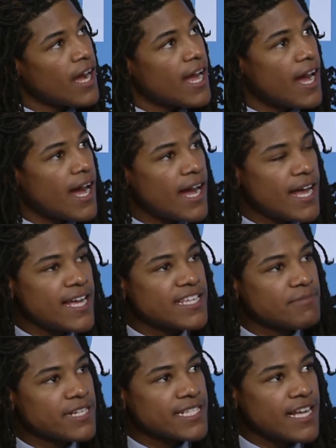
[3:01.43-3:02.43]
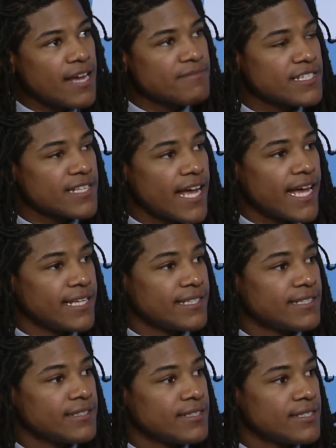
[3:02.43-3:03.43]
Uh, as many times as I
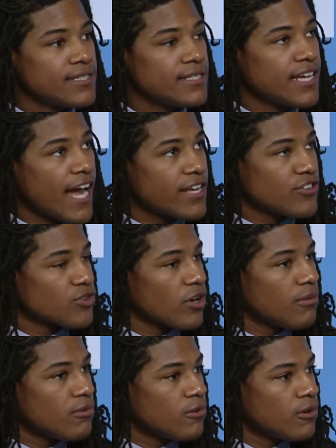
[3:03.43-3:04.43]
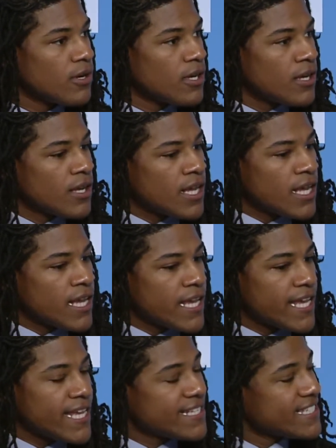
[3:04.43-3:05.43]
got in trouble,
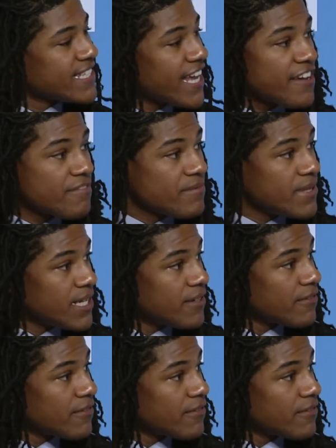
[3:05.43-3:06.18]
he saved me